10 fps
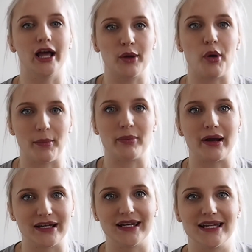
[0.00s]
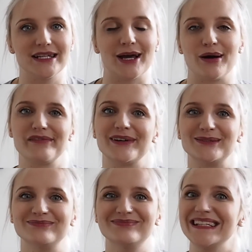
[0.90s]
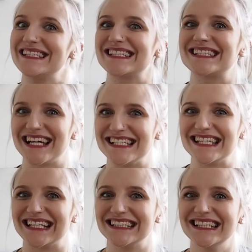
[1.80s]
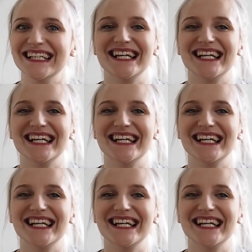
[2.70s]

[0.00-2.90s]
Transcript: a proper pregnant lady now, I feel. It's exciting.